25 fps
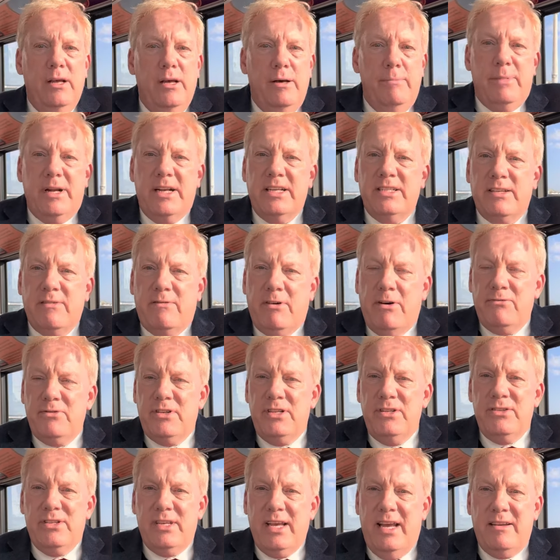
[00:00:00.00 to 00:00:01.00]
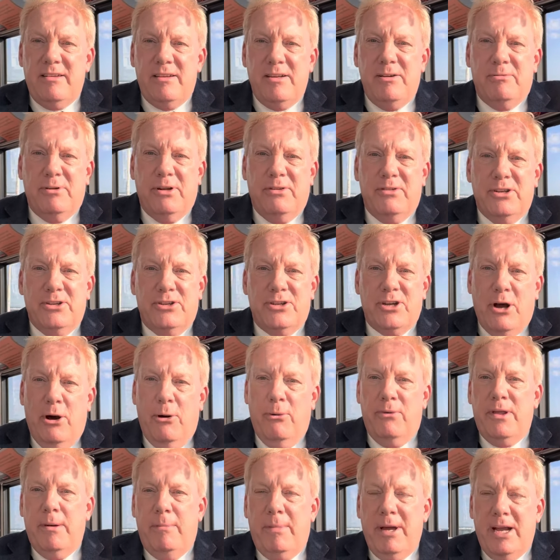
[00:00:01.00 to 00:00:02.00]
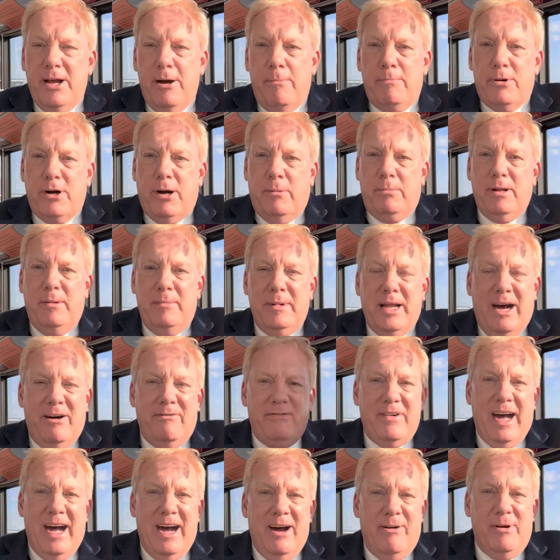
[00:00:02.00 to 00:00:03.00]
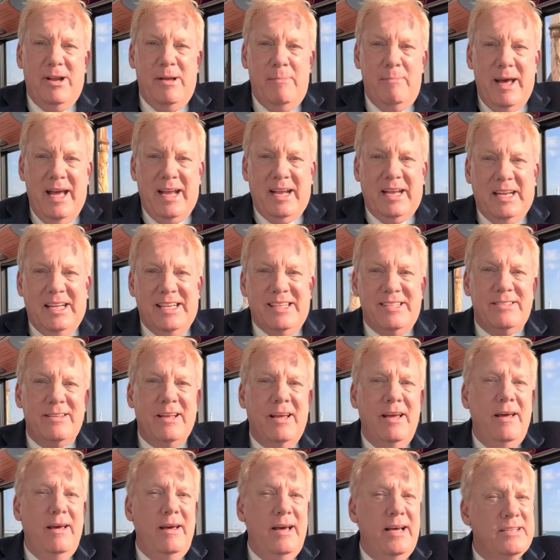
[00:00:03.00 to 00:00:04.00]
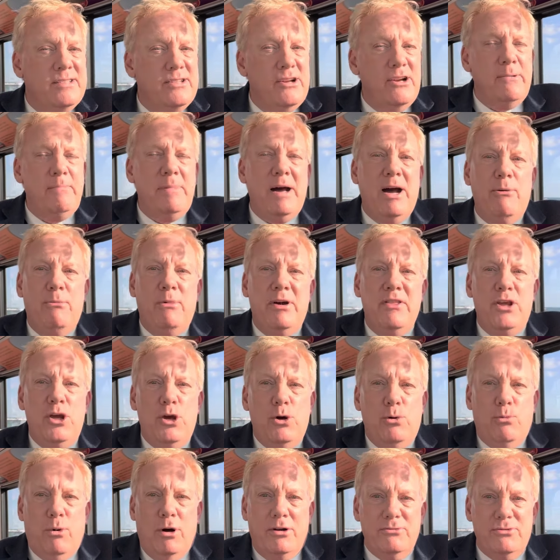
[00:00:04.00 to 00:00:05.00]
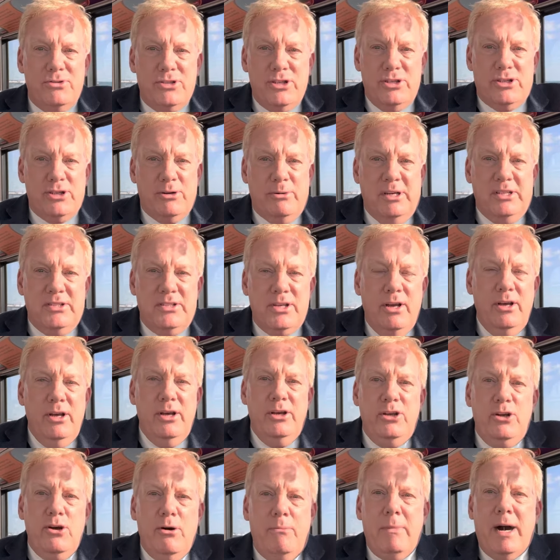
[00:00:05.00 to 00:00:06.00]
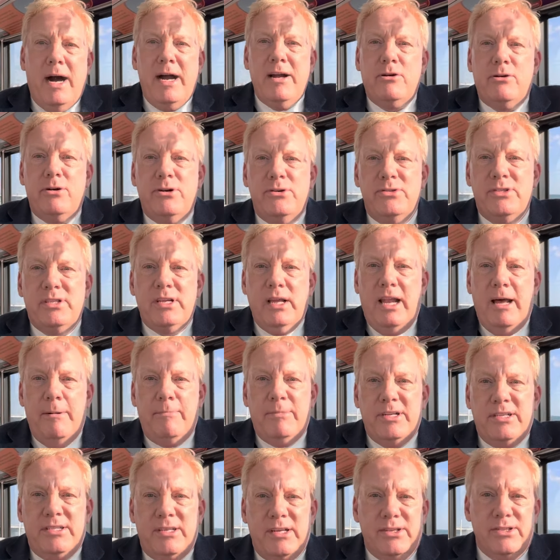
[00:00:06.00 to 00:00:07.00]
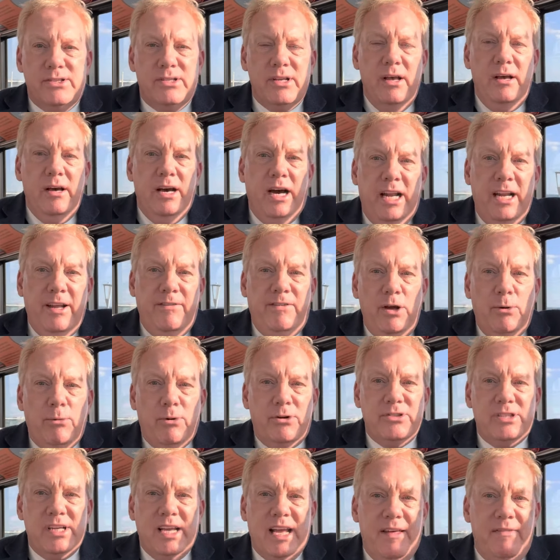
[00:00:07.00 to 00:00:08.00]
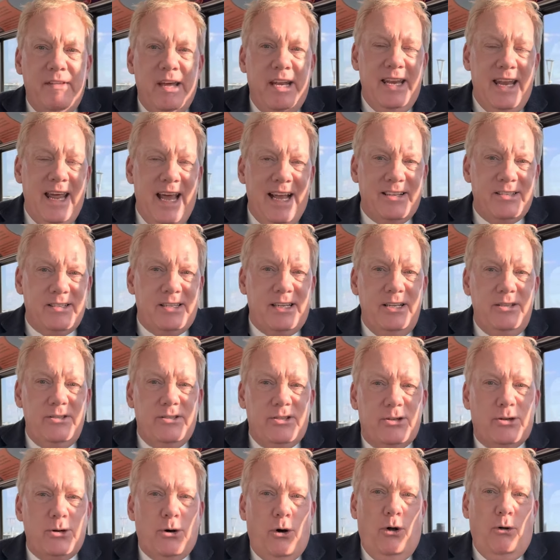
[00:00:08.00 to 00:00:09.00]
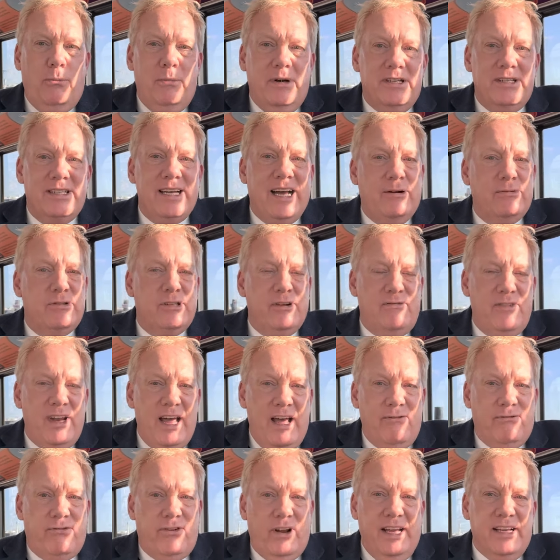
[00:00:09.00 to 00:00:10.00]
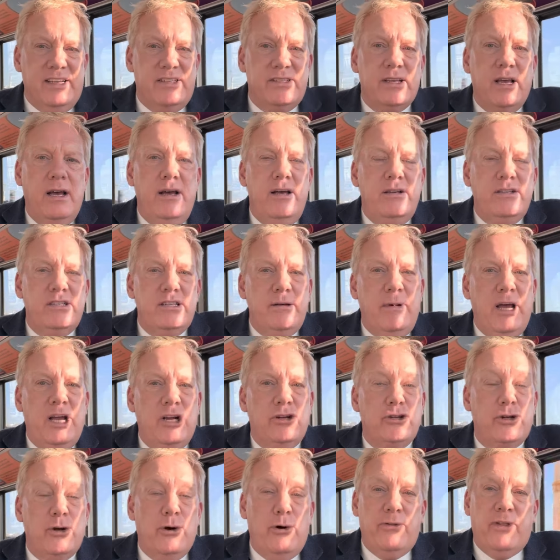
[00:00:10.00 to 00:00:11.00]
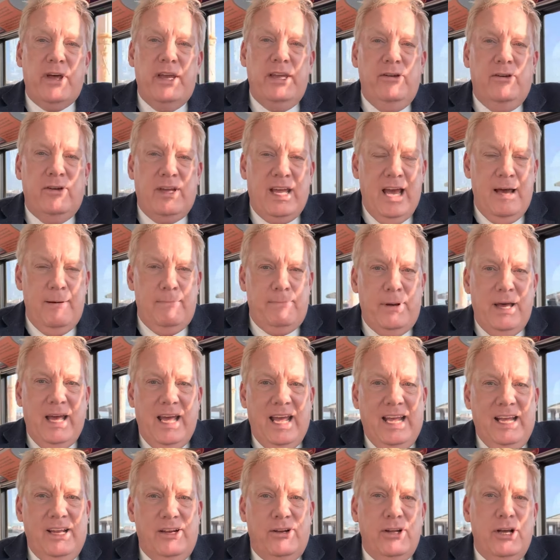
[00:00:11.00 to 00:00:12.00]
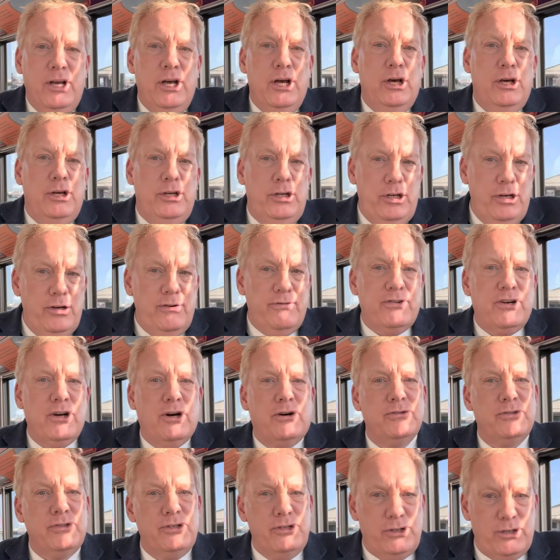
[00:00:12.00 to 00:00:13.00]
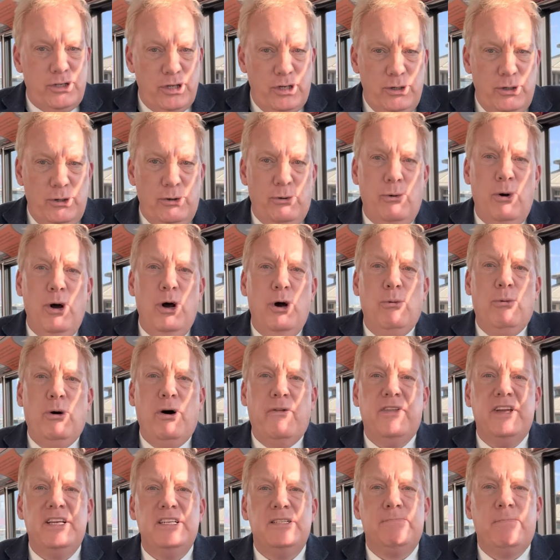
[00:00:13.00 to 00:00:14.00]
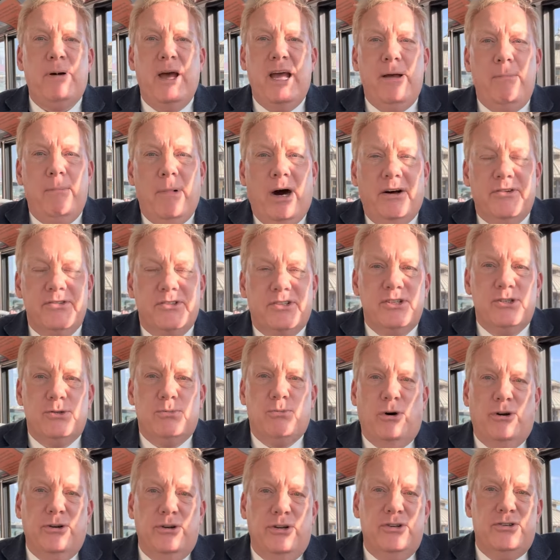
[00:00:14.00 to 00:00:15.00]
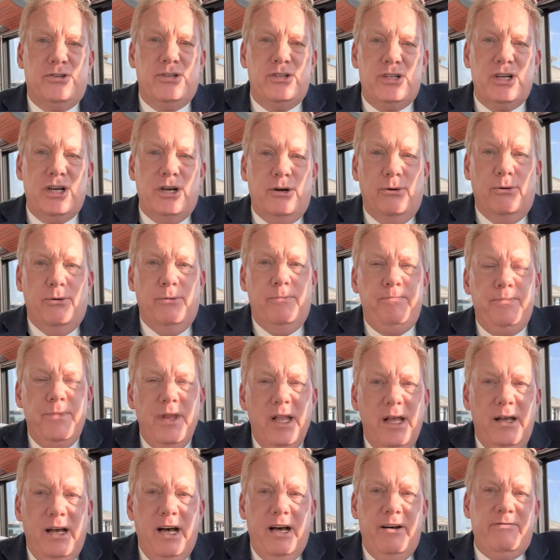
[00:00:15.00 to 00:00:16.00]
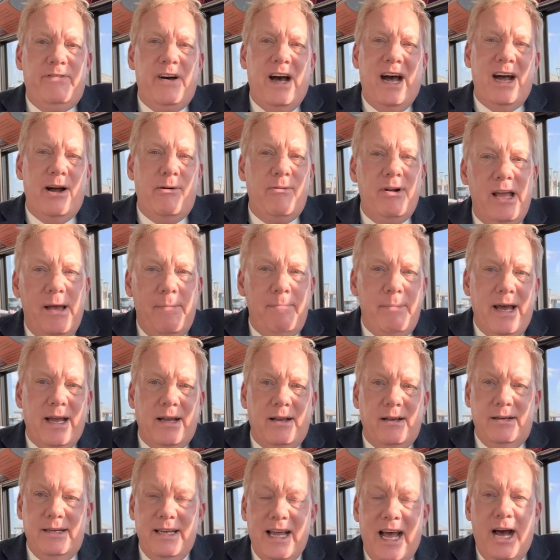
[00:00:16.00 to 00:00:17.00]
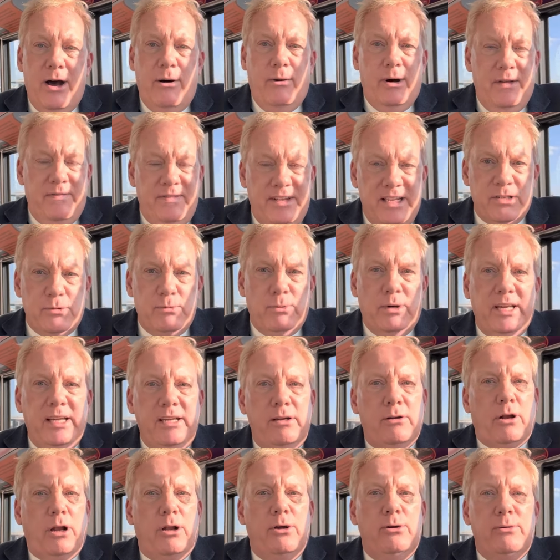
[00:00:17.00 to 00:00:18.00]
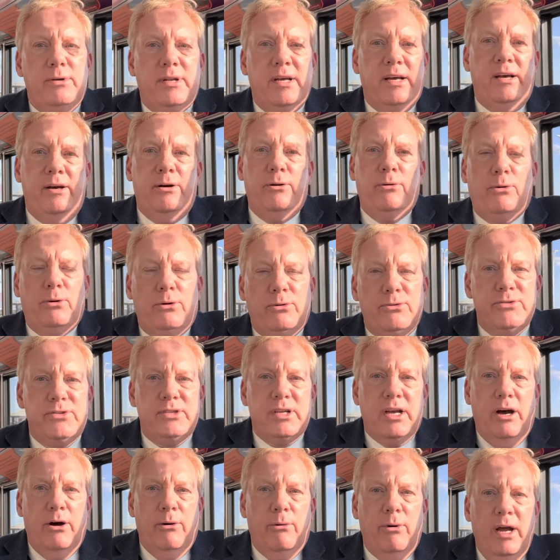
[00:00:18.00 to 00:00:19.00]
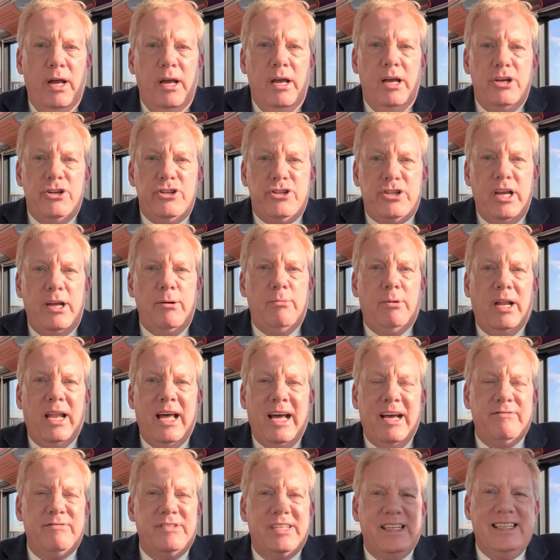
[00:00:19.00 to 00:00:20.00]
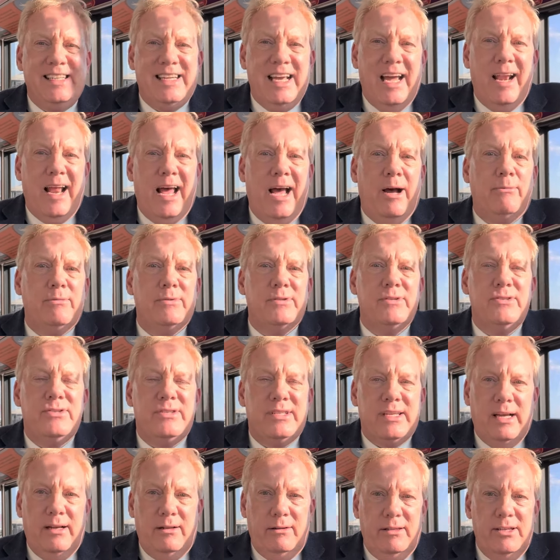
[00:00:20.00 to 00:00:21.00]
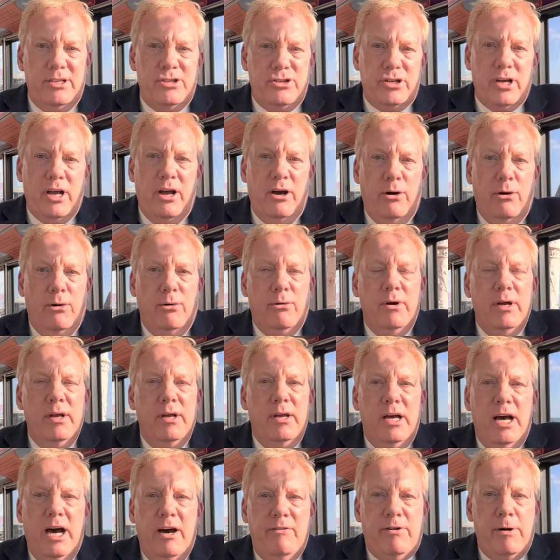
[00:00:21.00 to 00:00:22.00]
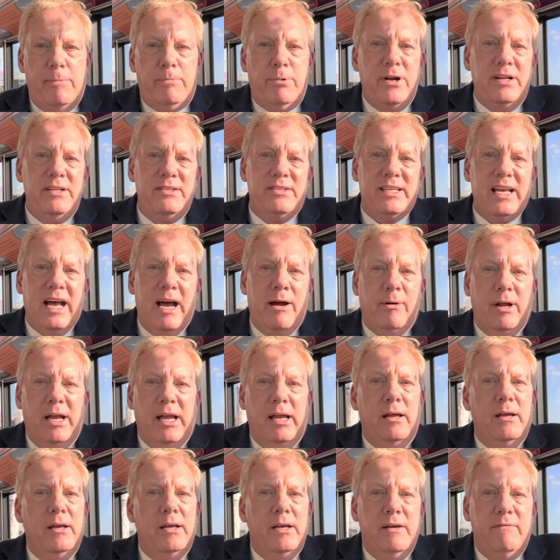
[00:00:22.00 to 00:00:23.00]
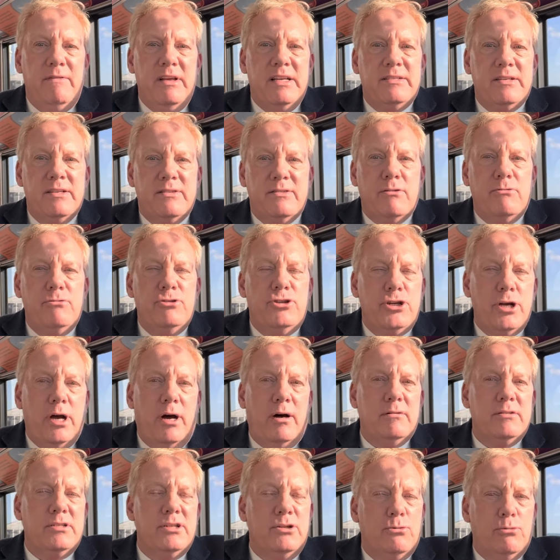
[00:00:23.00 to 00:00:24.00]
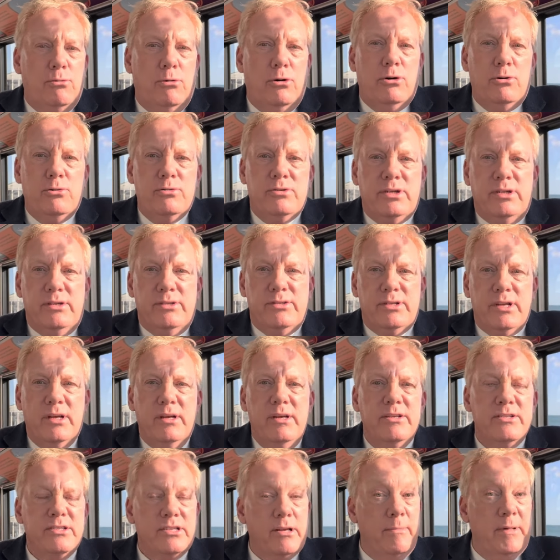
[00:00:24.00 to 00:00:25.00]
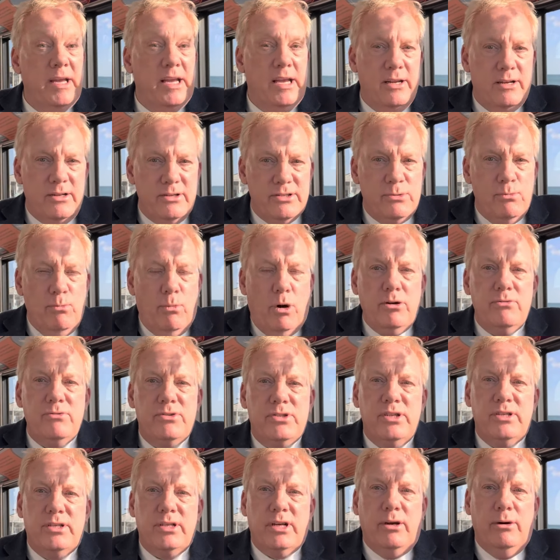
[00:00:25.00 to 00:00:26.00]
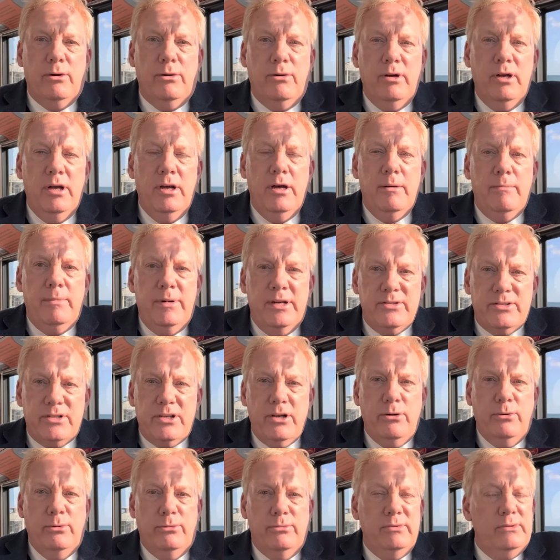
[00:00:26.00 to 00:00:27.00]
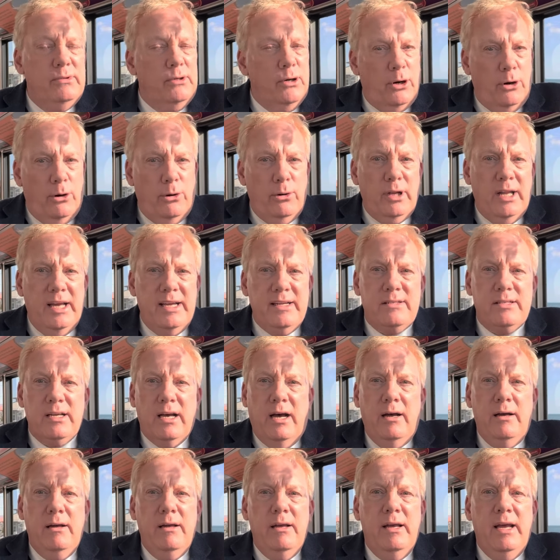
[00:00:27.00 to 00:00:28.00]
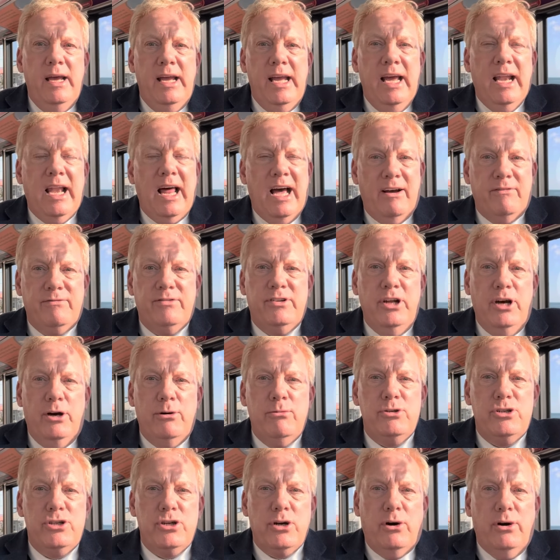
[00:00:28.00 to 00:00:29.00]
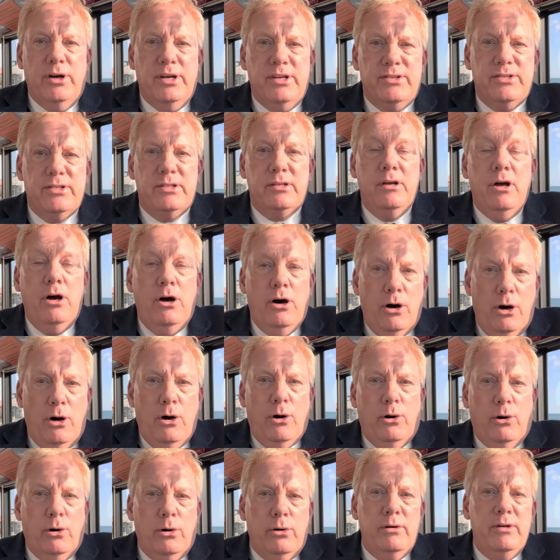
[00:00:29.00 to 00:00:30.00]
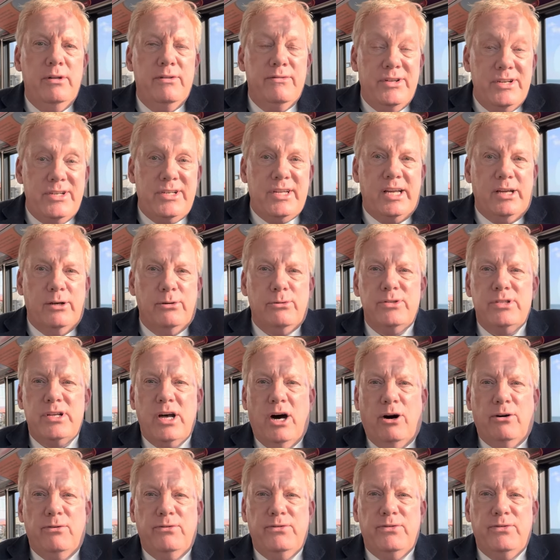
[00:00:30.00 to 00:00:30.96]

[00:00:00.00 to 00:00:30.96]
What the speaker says: But as I've often said here on the show, the bigger problem now for Harry and Meghan is, it's not about whether you want to do it. You're micro celebrities, and if you want to get the next installment out of Netflix to make sure that you get paid, you've got to do what these paymasters want you to do. And for Harry and Meghan now, and this will include her also, she will have to get out and sell the show. And for Prince Harry, this is uncharted waters, something he doesn't want to do, but soon, or later, he'll have no choice. Or the deal's off.